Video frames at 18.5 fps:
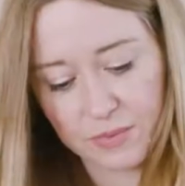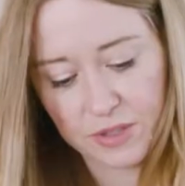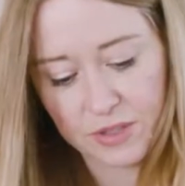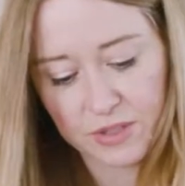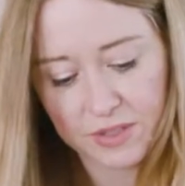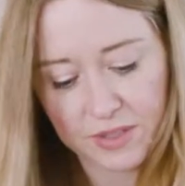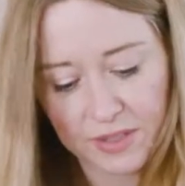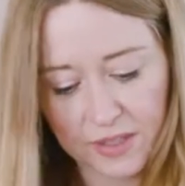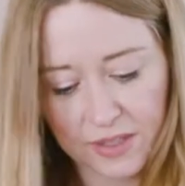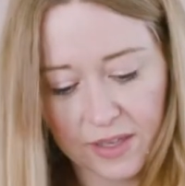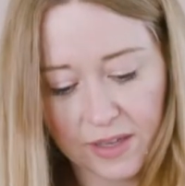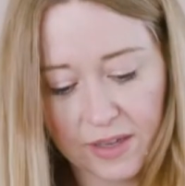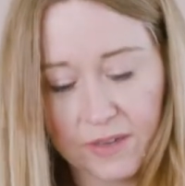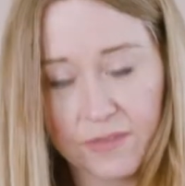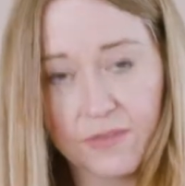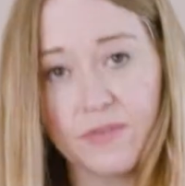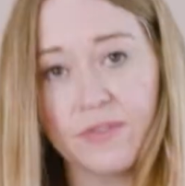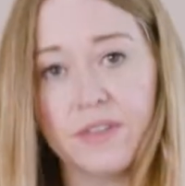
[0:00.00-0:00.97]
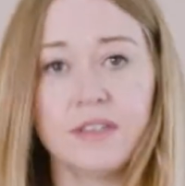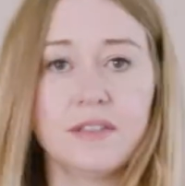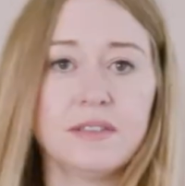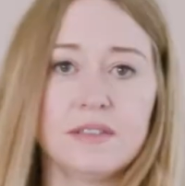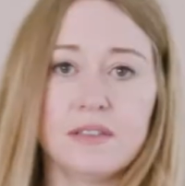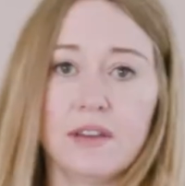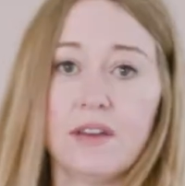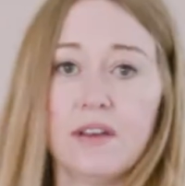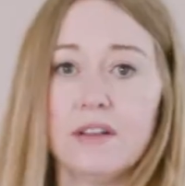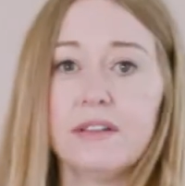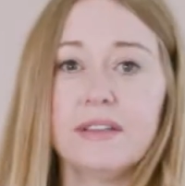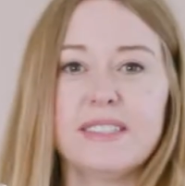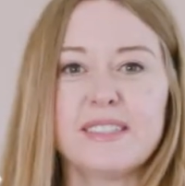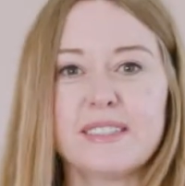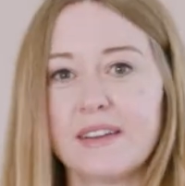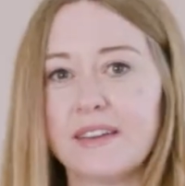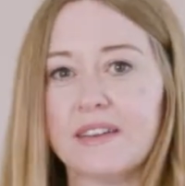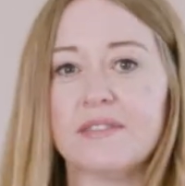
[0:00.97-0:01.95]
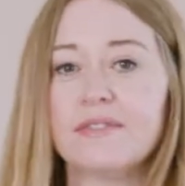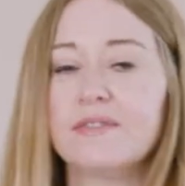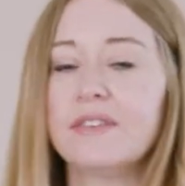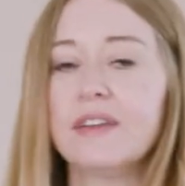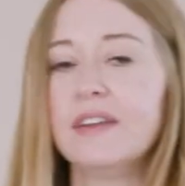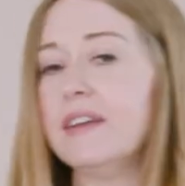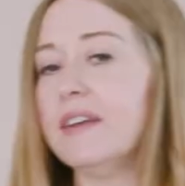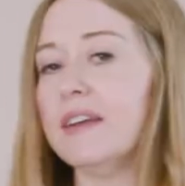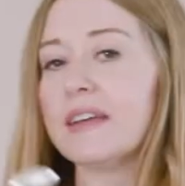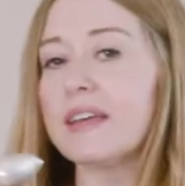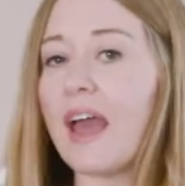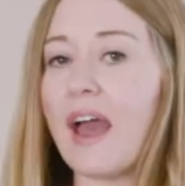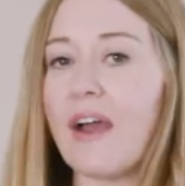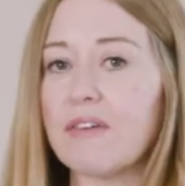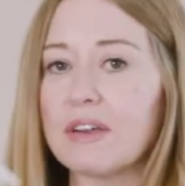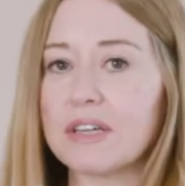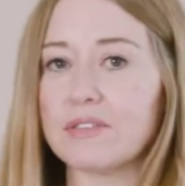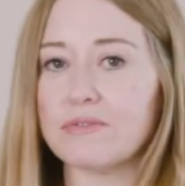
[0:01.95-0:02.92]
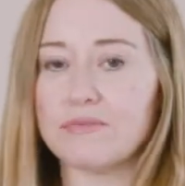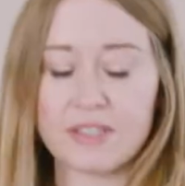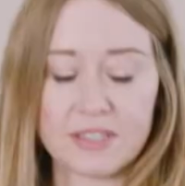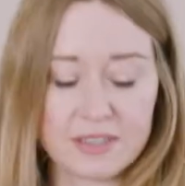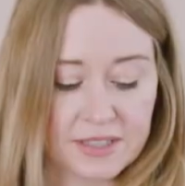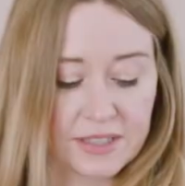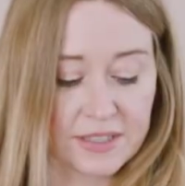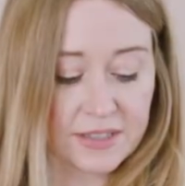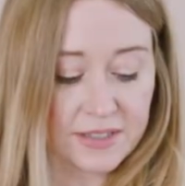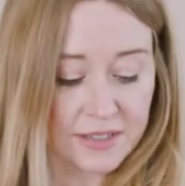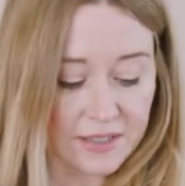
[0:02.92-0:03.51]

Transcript: which is going to give this dhal its kind of characteristic